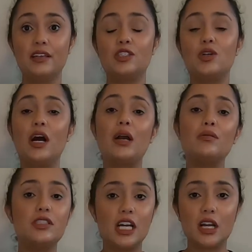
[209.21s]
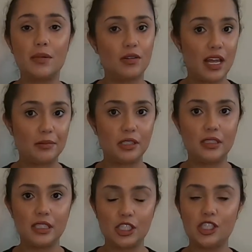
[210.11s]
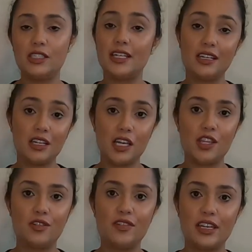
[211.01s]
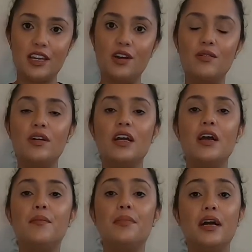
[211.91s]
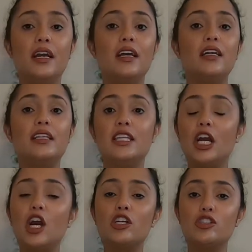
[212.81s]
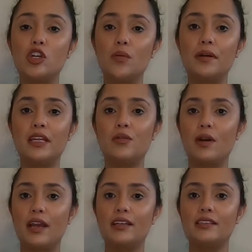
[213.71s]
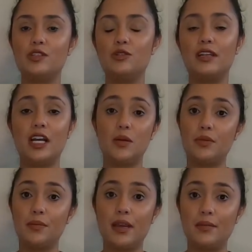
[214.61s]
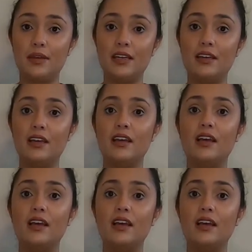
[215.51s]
So I will talk about nap transitions in another video, but there are so many ways you can help your baby.